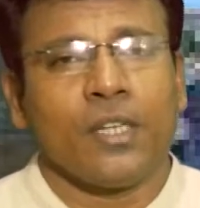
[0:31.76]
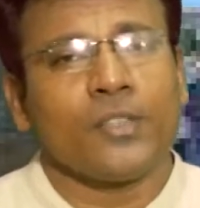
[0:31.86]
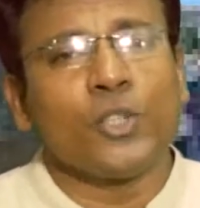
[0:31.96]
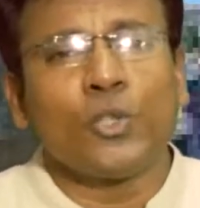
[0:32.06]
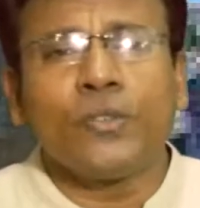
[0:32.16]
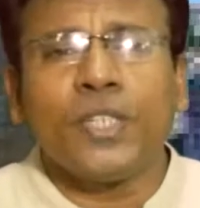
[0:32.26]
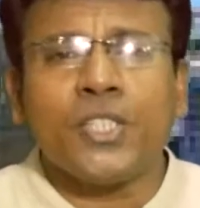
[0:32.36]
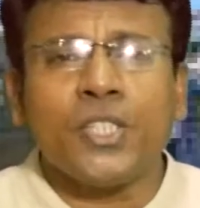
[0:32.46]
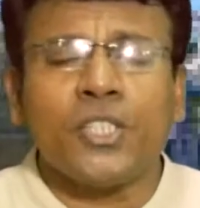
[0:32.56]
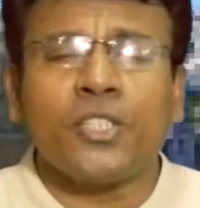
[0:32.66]
The
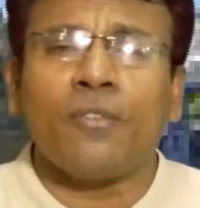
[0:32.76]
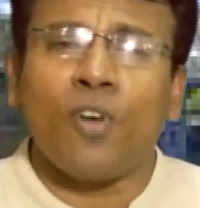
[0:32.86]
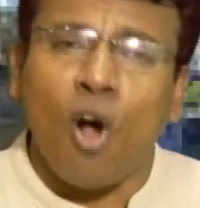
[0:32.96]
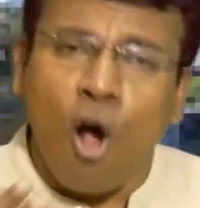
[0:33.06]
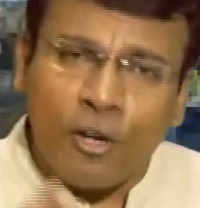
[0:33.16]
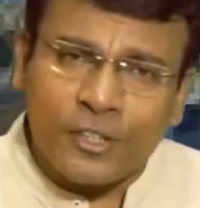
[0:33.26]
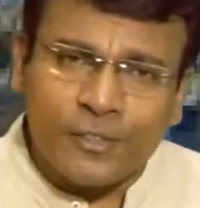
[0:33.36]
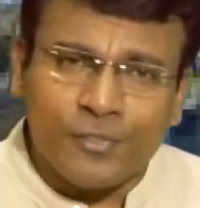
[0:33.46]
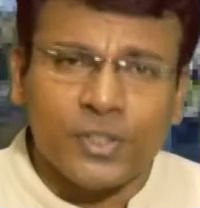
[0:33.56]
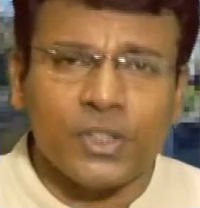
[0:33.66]
universities of
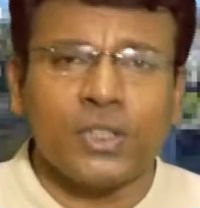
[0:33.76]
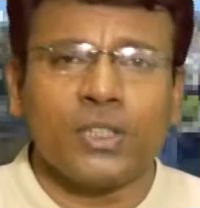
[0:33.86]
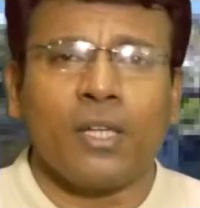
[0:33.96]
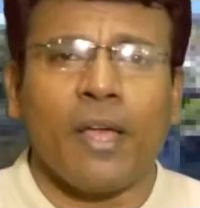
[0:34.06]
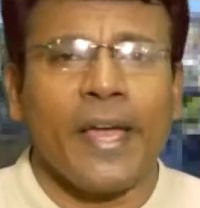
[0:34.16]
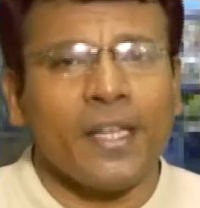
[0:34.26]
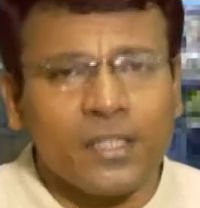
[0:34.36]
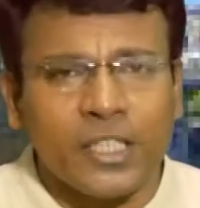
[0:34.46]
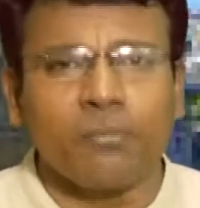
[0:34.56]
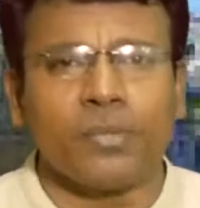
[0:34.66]
Oxford
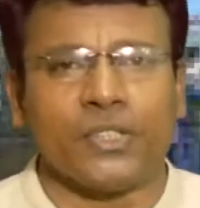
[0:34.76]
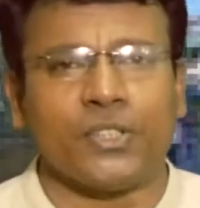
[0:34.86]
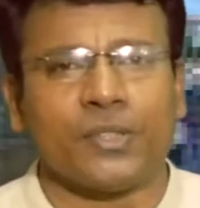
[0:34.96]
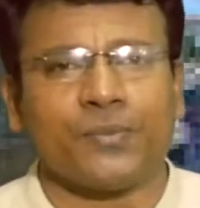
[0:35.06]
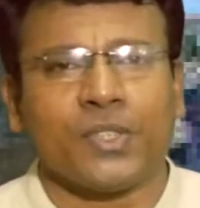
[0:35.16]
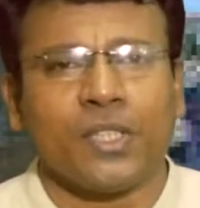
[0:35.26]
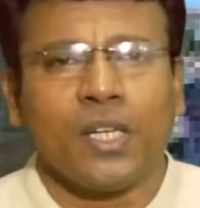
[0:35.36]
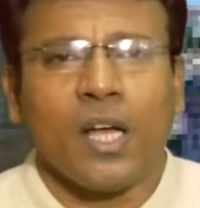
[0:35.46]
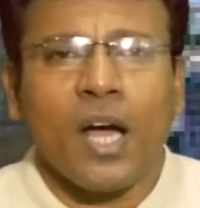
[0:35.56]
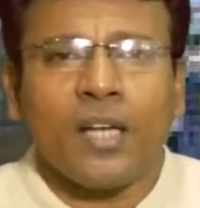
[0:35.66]
and Cambridge
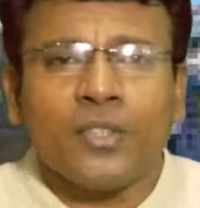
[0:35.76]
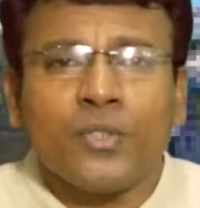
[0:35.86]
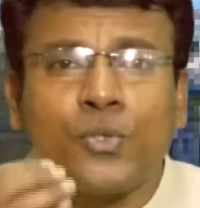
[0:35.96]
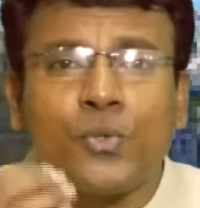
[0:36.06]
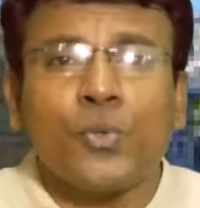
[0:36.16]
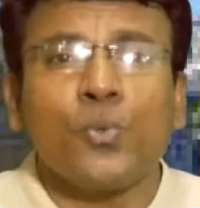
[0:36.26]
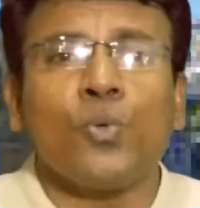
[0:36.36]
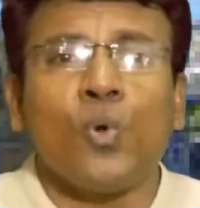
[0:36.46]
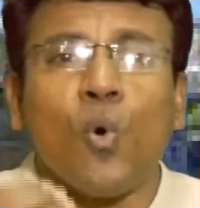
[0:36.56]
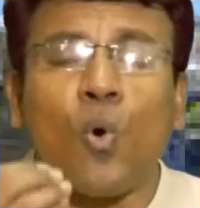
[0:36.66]
are the
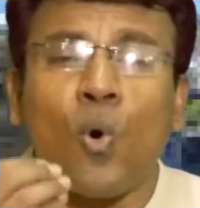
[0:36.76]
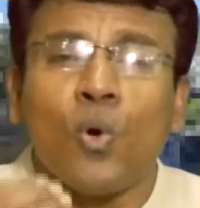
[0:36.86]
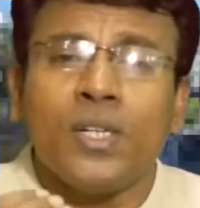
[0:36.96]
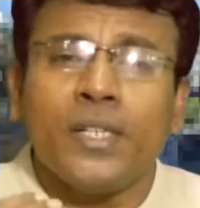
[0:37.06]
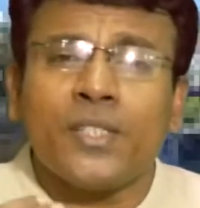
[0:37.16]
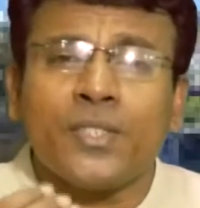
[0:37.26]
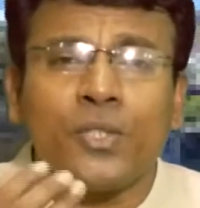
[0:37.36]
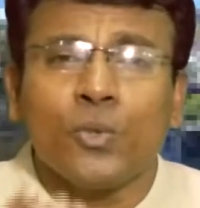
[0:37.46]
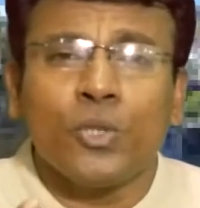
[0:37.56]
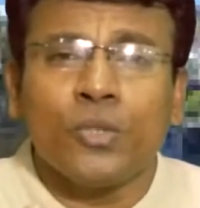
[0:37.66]
two oldest
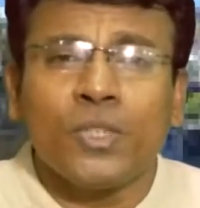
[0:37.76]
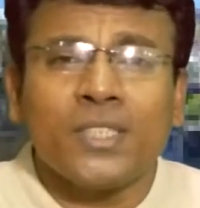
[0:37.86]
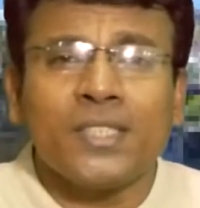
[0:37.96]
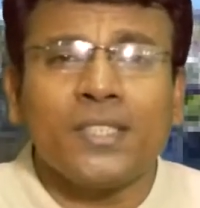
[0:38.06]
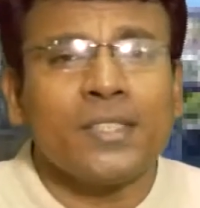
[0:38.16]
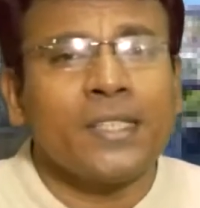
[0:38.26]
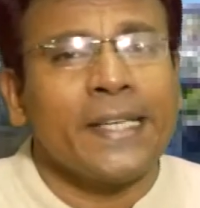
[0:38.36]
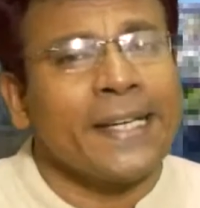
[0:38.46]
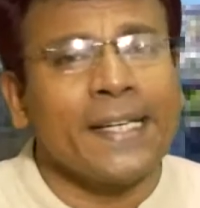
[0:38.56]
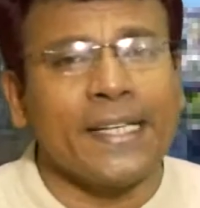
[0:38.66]
universities in
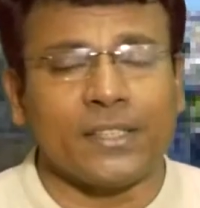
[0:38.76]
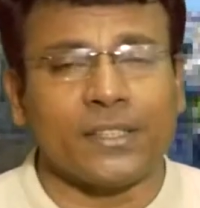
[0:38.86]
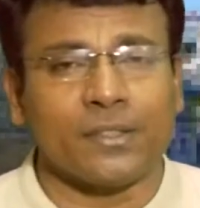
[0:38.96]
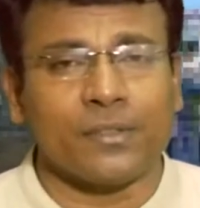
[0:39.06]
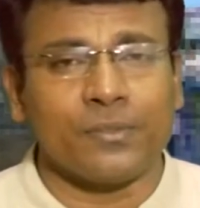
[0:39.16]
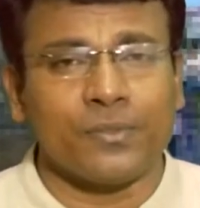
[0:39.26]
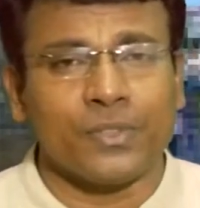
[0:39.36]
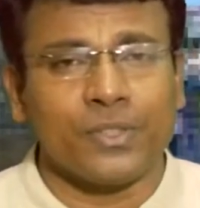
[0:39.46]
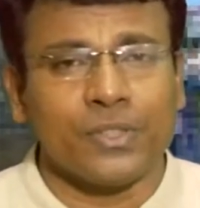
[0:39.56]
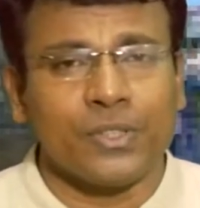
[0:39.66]
England.
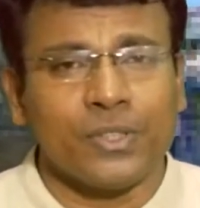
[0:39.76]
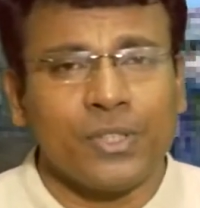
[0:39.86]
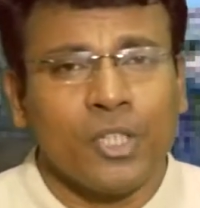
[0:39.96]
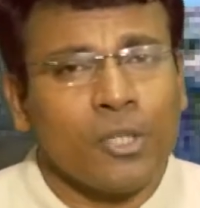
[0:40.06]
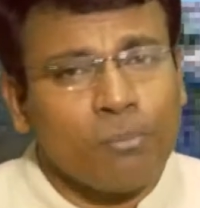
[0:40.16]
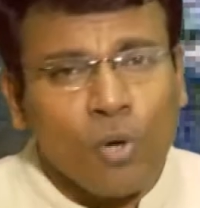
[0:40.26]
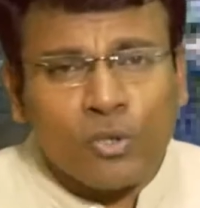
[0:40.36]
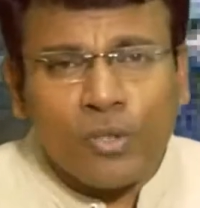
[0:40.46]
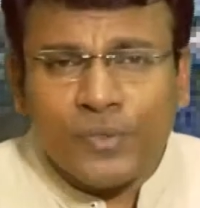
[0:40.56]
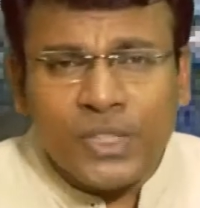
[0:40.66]

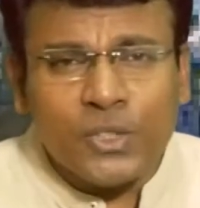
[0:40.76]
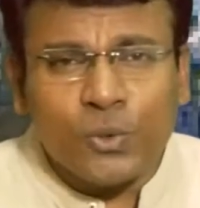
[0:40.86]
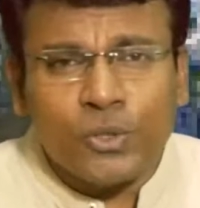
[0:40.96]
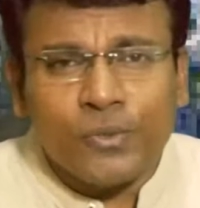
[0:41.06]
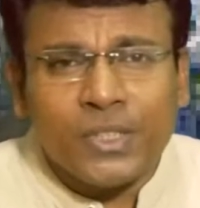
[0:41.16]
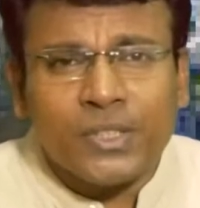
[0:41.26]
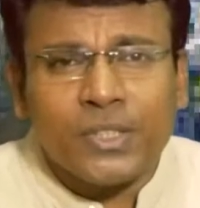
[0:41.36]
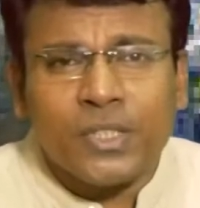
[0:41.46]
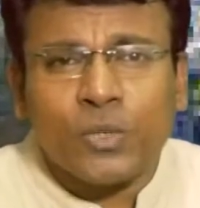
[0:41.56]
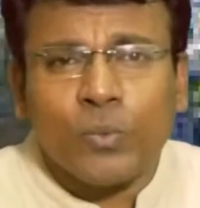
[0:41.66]
Both of these
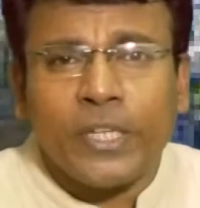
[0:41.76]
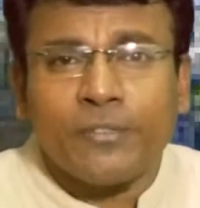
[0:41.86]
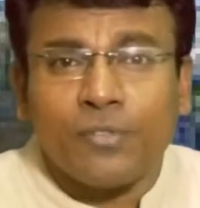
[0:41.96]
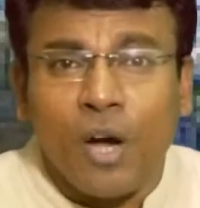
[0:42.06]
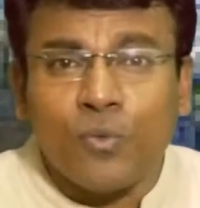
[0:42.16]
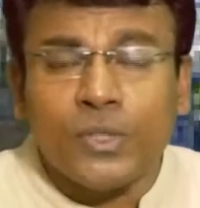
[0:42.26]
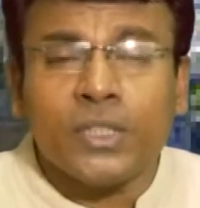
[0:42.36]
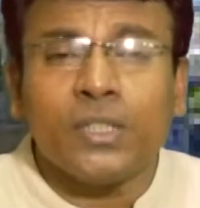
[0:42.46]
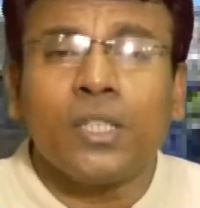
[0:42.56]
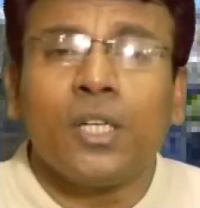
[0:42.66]
universities were
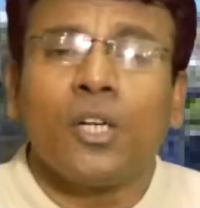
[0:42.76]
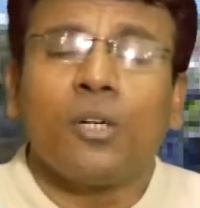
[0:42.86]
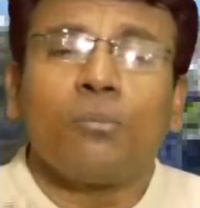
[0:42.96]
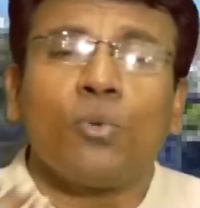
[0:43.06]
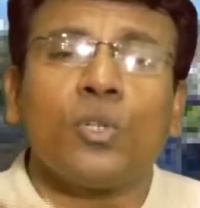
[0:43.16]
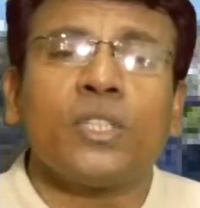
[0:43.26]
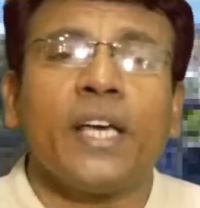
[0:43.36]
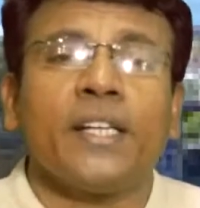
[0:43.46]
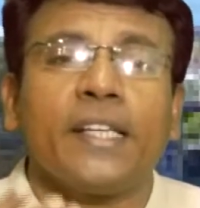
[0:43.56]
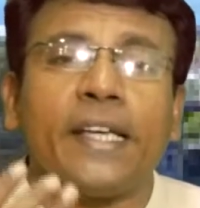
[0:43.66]
founded more
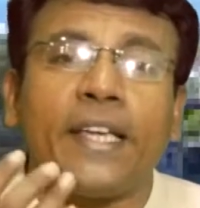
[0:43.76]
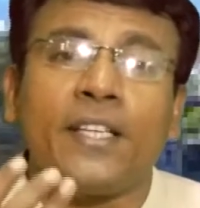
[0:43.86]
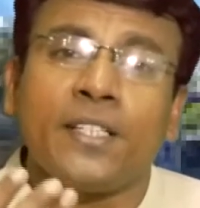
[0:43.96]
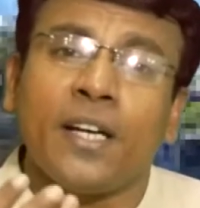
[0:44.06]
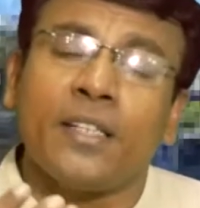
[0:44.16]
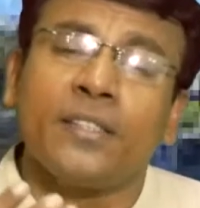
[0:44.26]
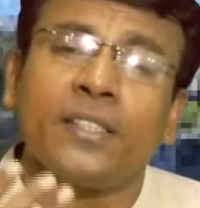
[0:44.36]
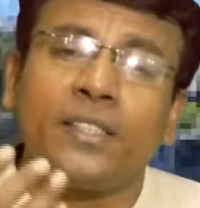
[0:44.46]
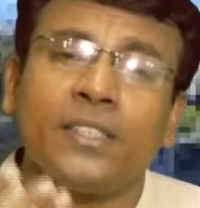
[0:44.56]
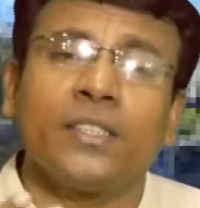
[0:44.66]
than
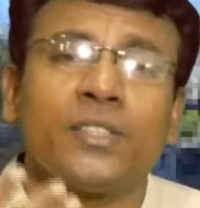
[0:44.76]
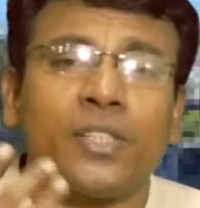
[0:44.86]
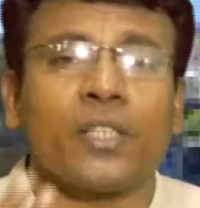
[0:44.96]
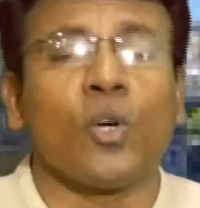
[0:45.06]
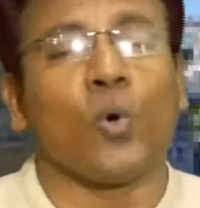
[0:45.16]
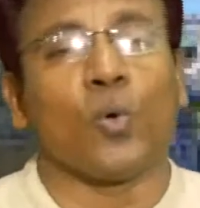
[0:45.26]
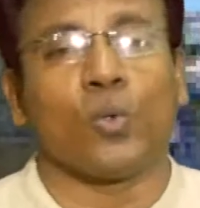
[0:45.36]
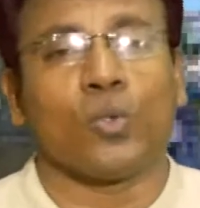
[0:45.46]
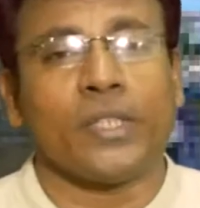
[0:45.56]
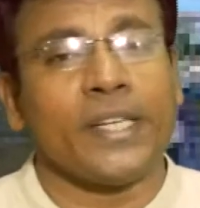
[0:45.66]
800 years
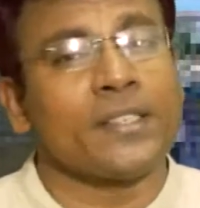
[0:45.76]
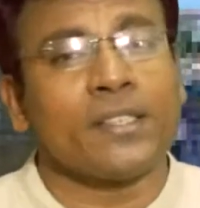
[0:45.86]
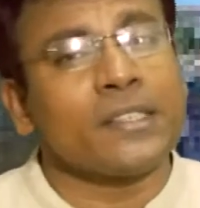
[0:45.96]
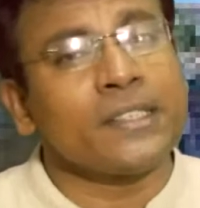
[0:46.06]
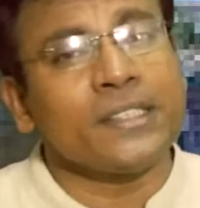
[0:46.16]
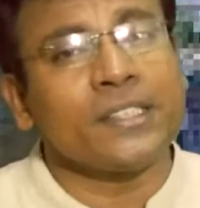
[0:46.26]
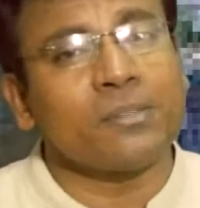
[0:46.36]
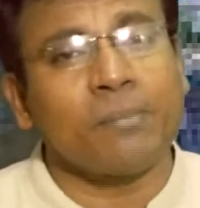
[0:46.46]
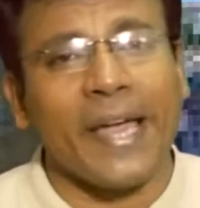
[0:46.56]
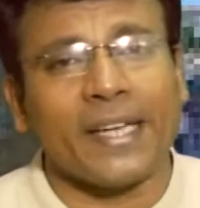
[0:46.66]
ago, 800 years
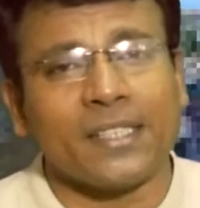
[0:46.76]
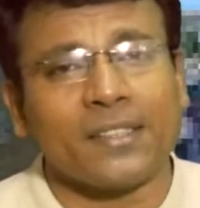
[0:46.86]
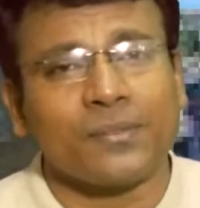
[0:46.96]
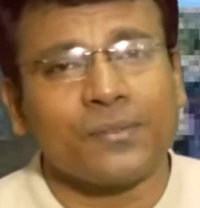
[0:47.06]
back.